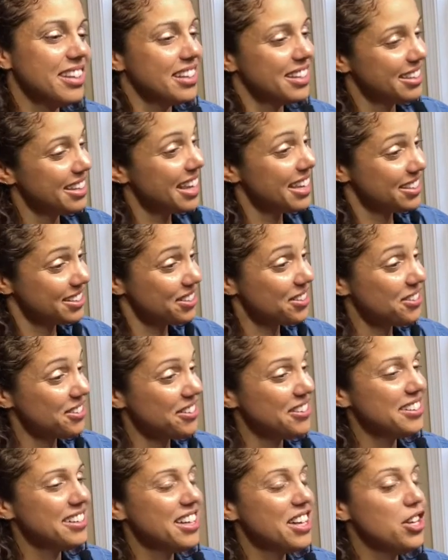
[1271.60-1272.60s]
That's
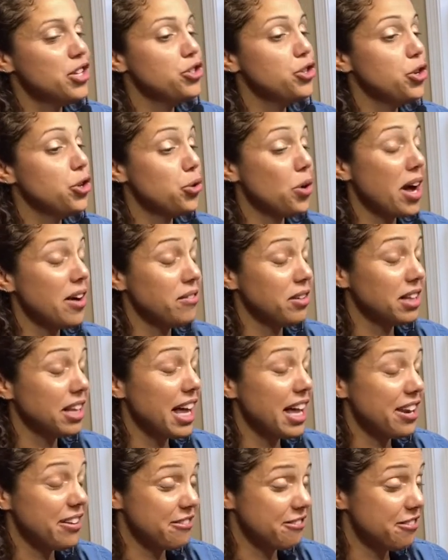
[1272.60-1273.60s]
cool. Do you have a
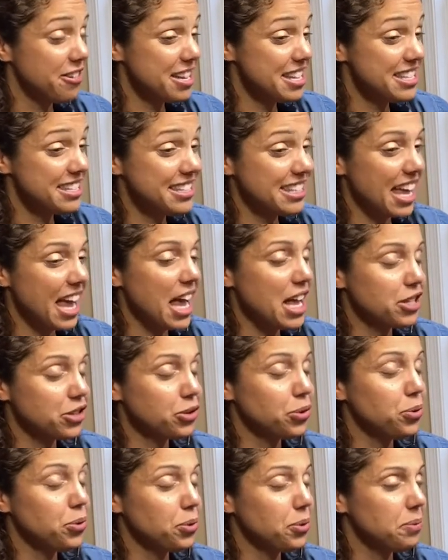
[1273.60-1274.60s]
lot of friends at
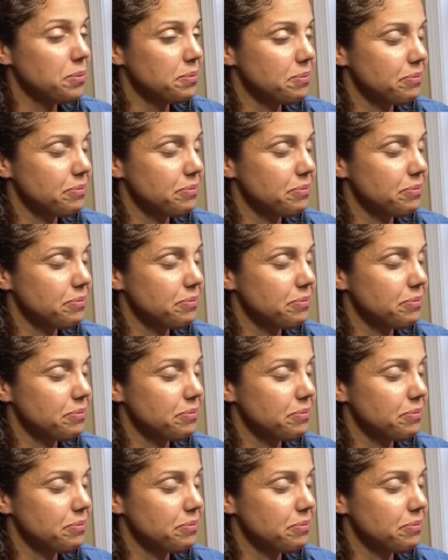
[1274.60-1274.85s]
school?